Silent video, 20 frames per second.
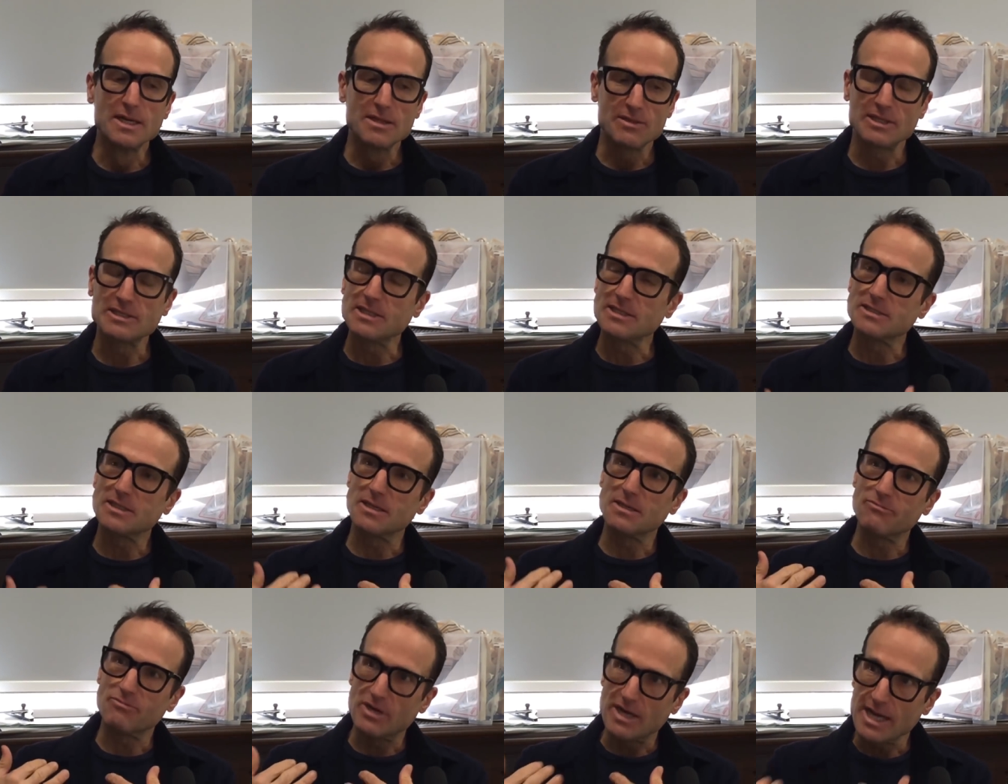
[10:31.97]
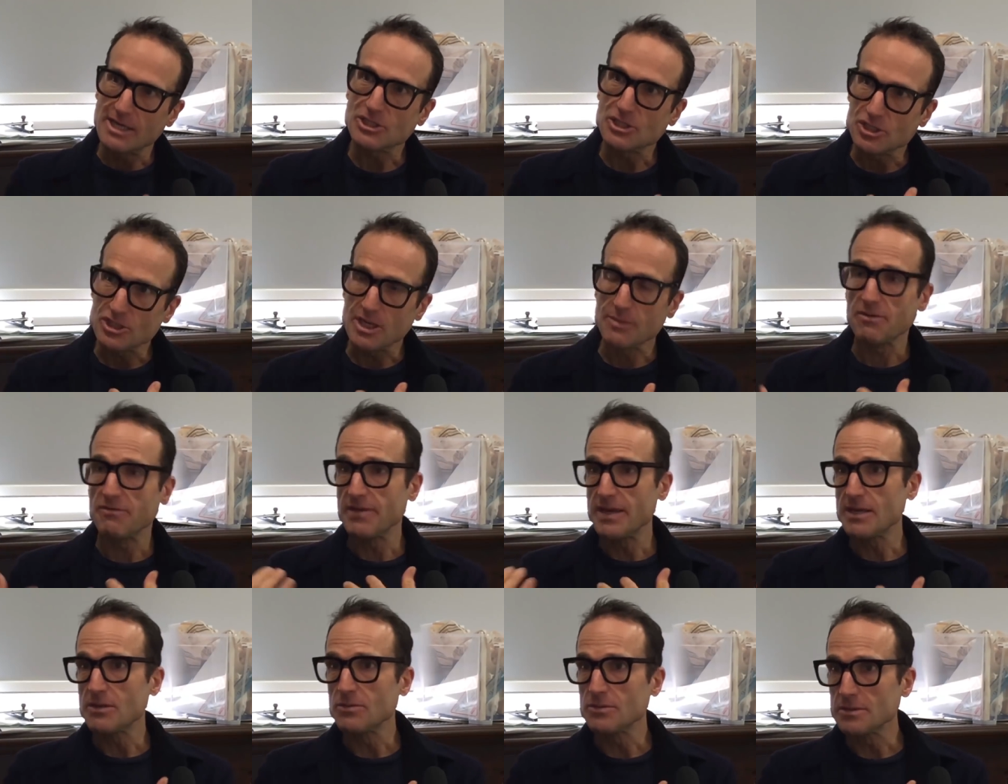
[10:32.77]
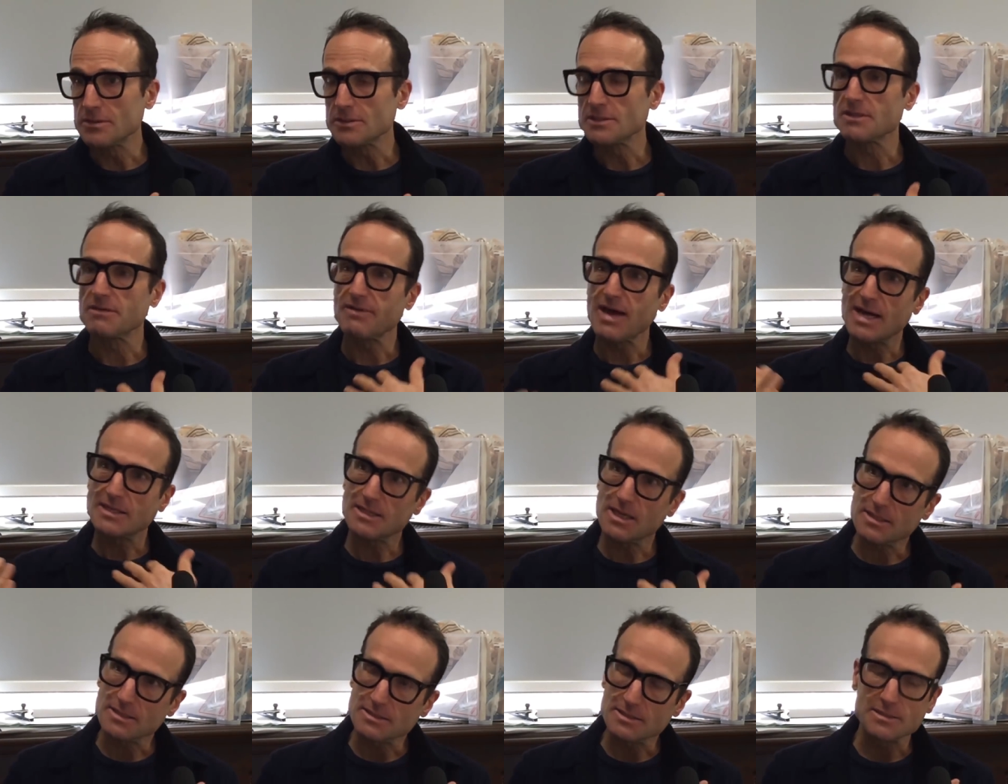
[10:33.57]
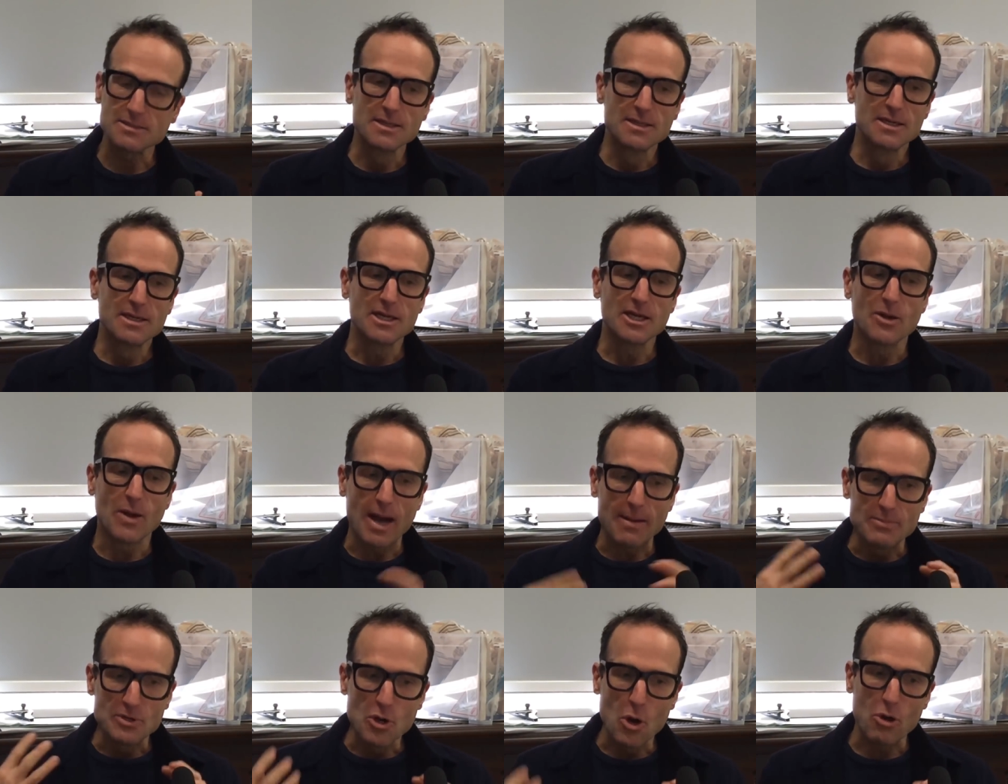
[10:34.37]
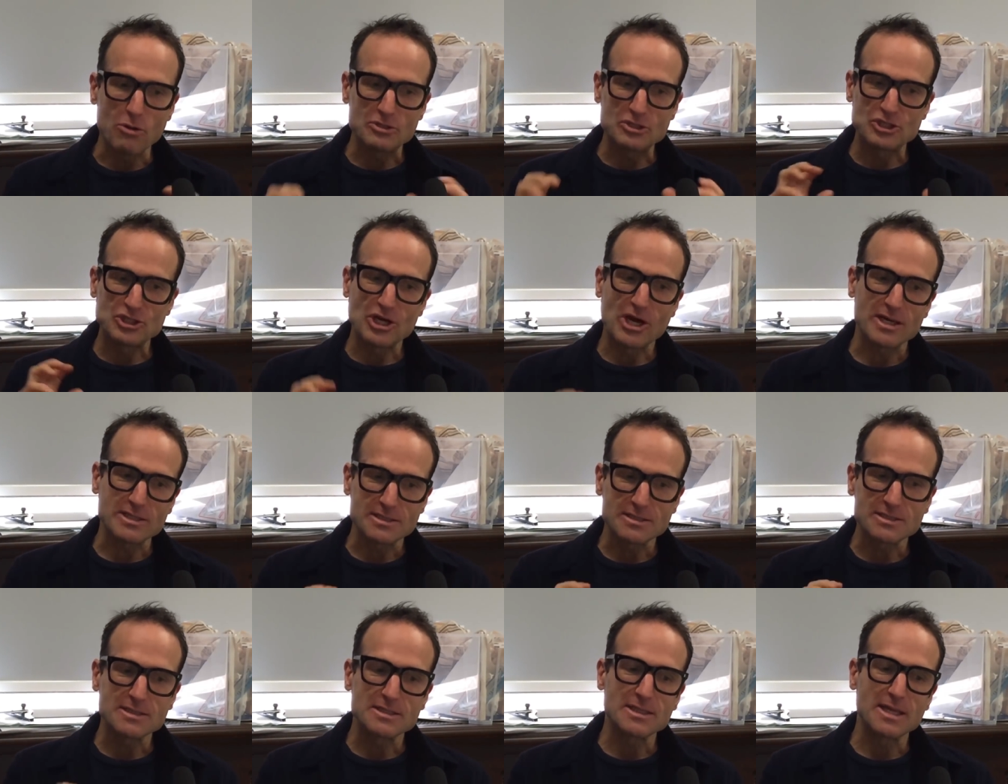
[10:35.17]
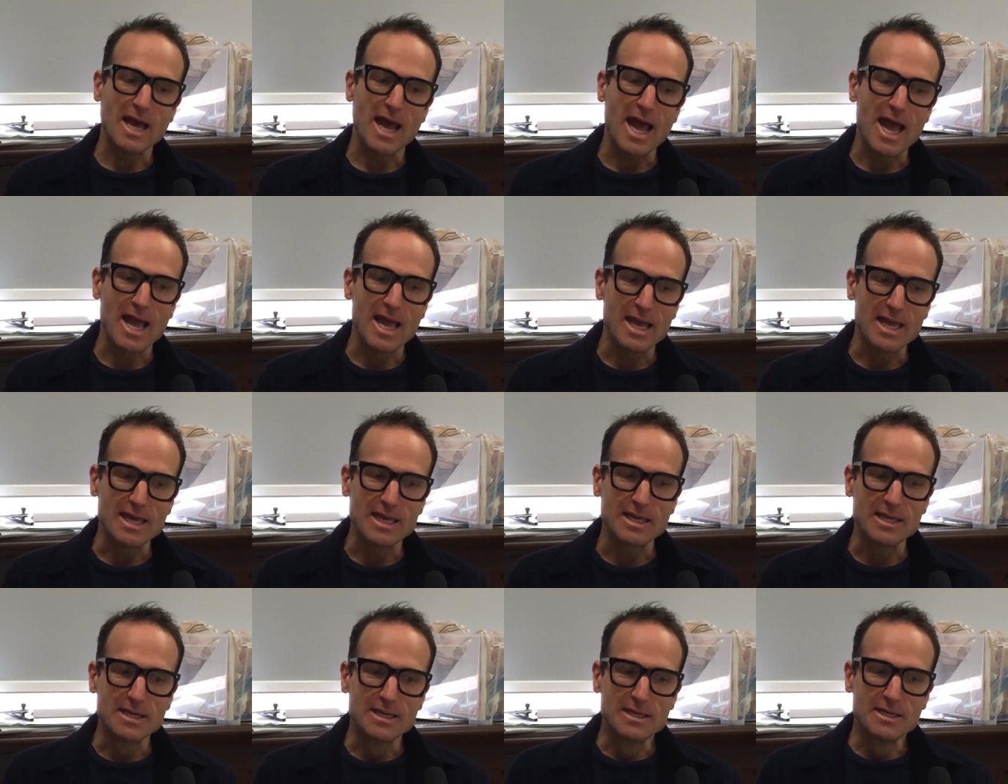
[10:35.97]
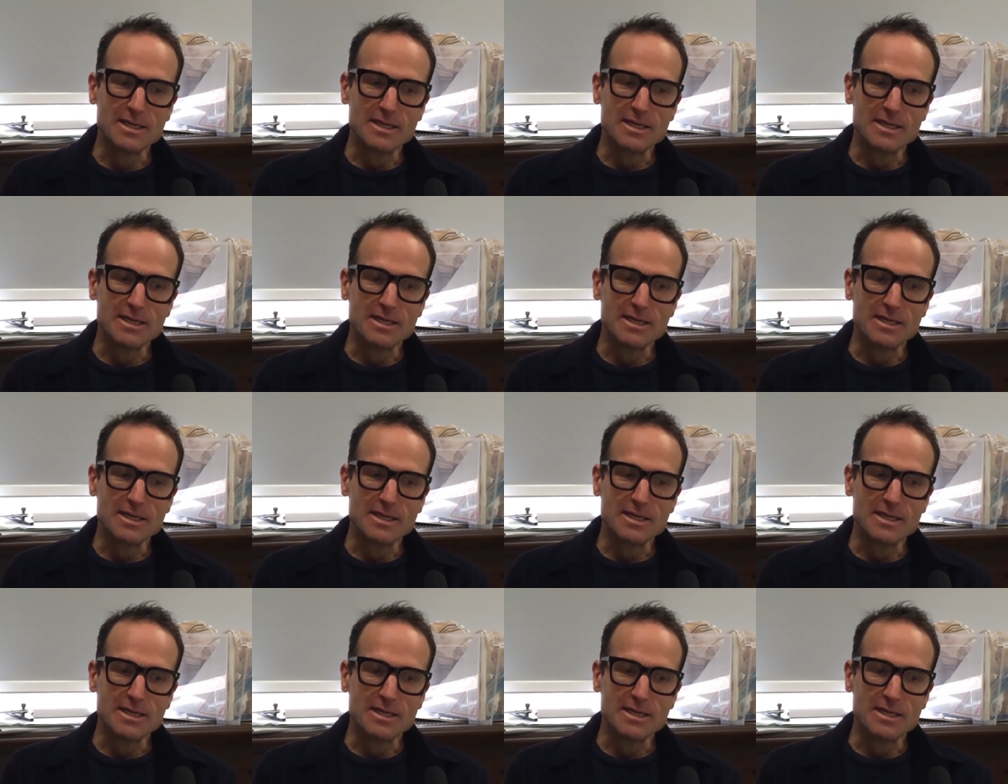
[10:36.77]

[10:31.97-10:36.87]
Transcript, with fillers: This is a relationship of equals, of adults. You know, I'm not just a,